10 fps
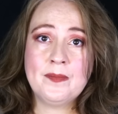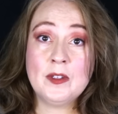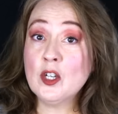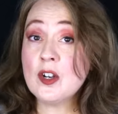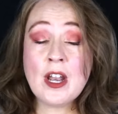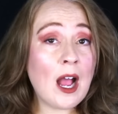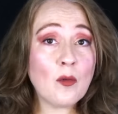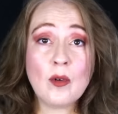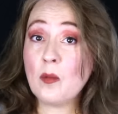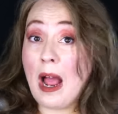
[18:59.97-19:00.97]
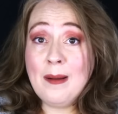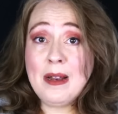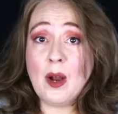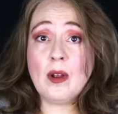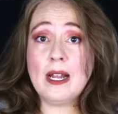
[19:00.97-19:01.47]
You're not ready. Well, I'm
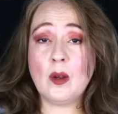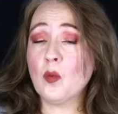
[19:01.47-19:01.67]
not ready.